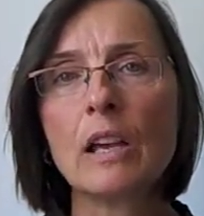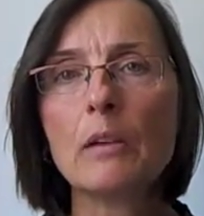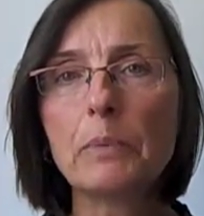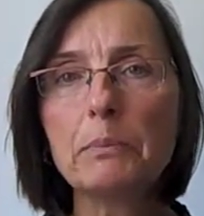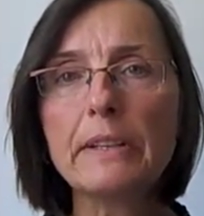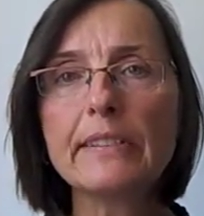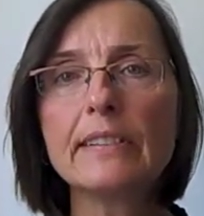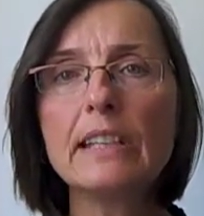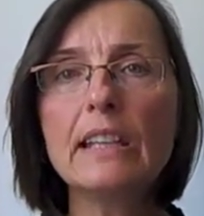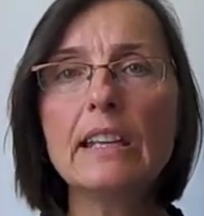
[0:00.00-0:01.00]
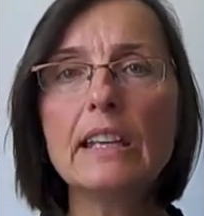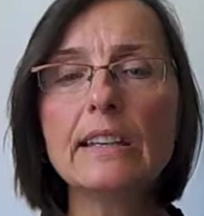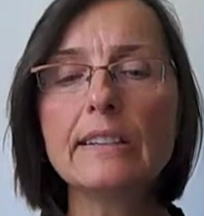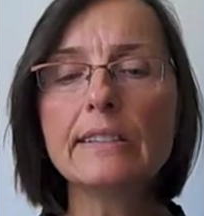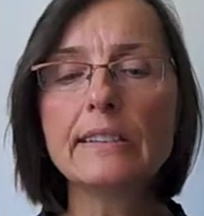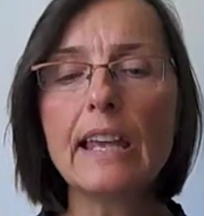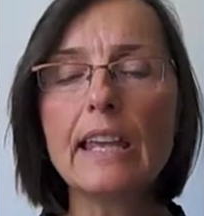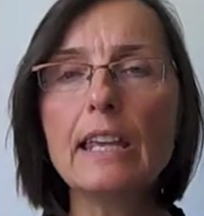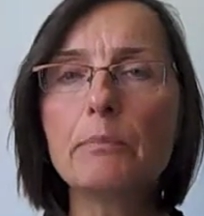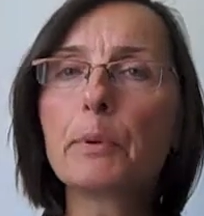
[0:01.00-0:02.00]
Publicity is
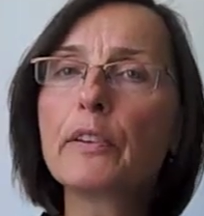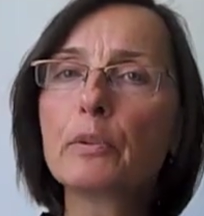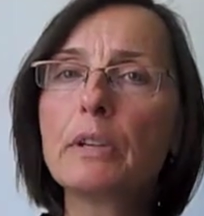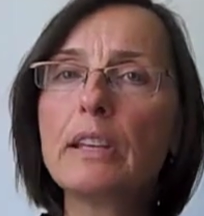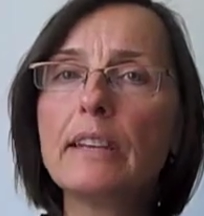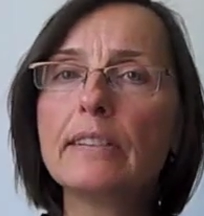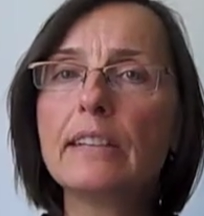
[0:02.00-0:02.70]
a press release.